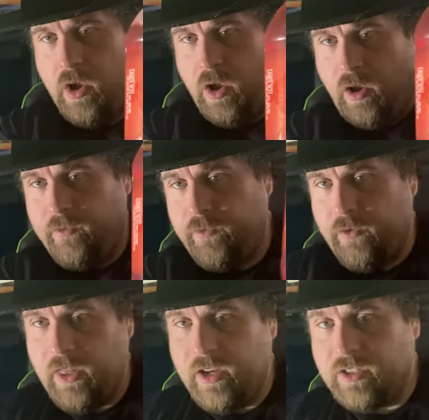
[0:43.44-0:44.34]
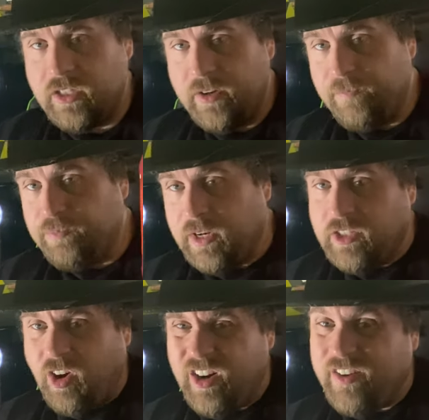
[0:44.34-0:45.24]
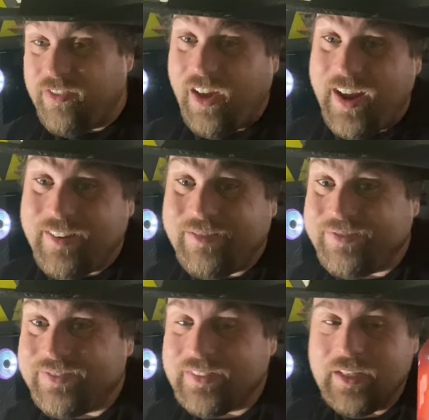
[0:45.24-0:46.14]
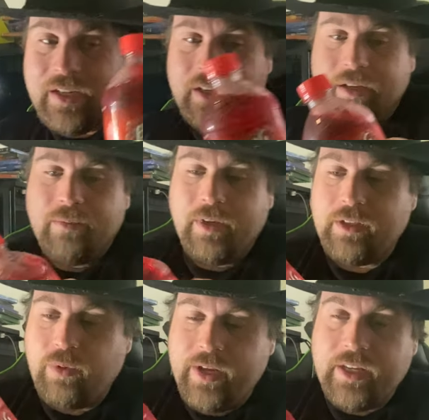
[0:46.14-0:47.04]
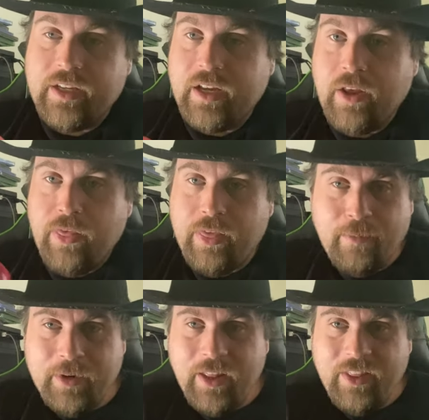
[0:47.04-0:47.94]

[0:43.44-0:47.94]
over for this, but it's hard to find. But a quick thumbnail